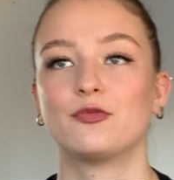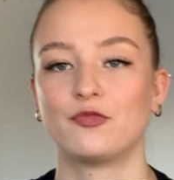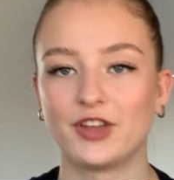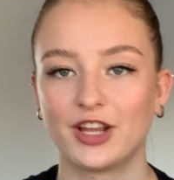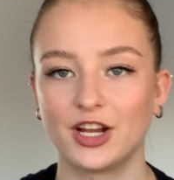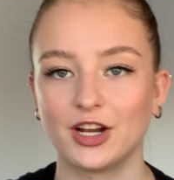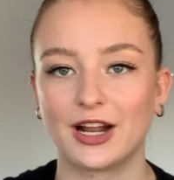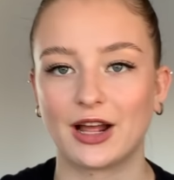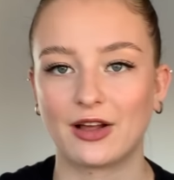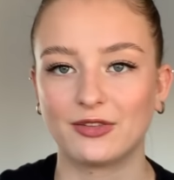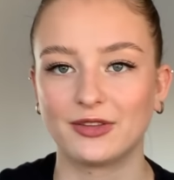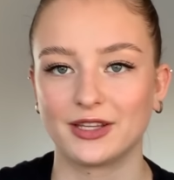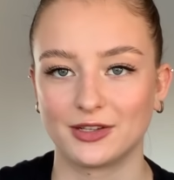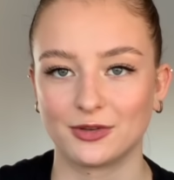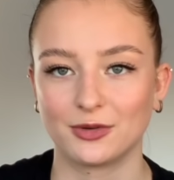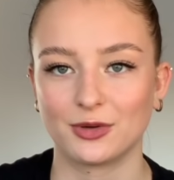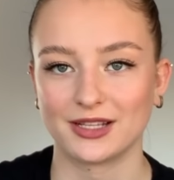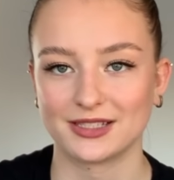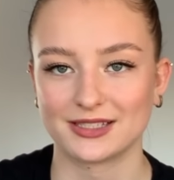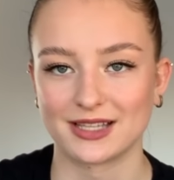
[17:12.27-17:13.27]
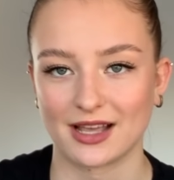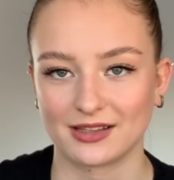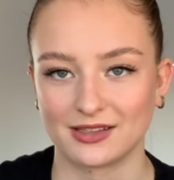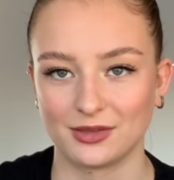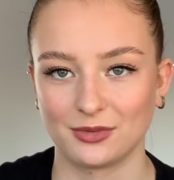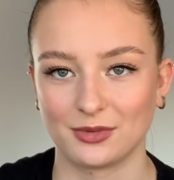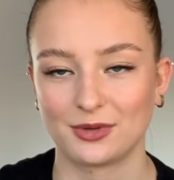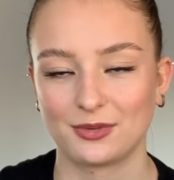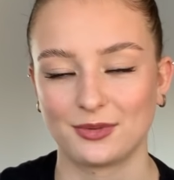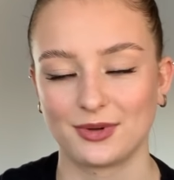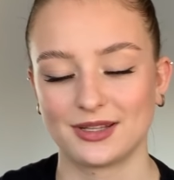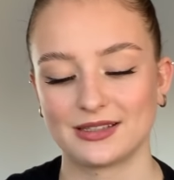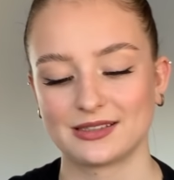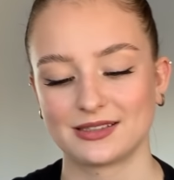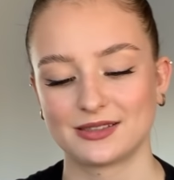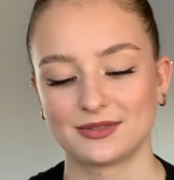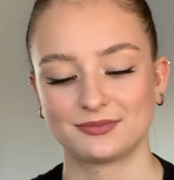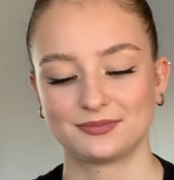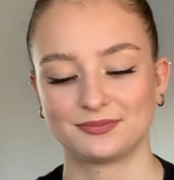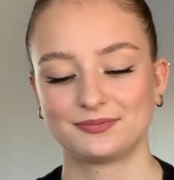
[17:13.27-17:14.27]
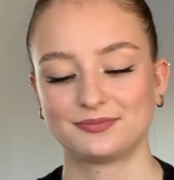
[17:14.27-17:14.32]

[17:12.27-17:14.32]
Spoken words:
figured out later exactly what it was.